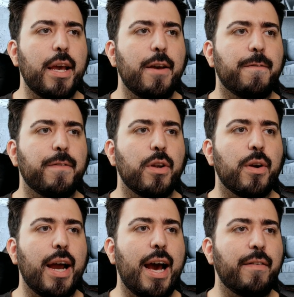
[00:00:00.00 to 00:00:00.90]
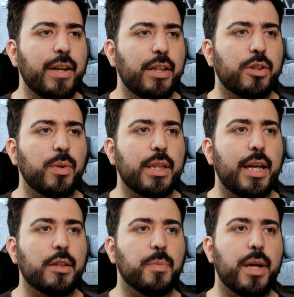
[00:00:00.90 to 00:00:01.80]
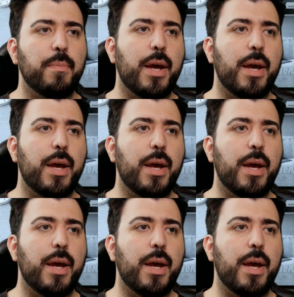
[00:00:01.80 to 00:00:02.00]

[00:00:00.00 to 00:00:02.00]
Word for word: if you're having an issue with the S Pen,